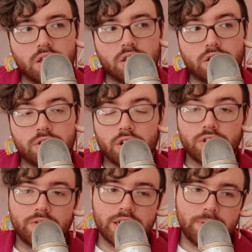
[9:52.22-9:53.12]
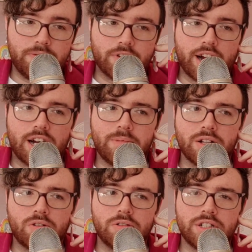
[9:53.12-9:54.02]
There's also a recipe for caramel
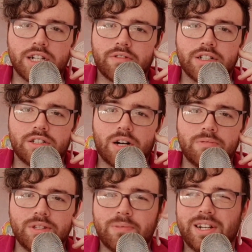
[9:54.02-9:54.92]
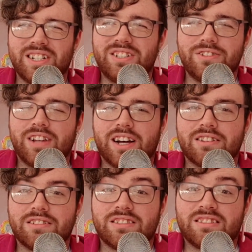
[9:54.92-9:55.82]
corn to decorate the top with, but I didn't do that
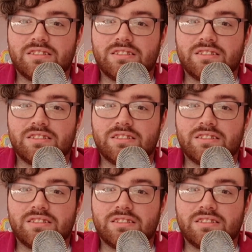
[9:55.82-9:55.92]
because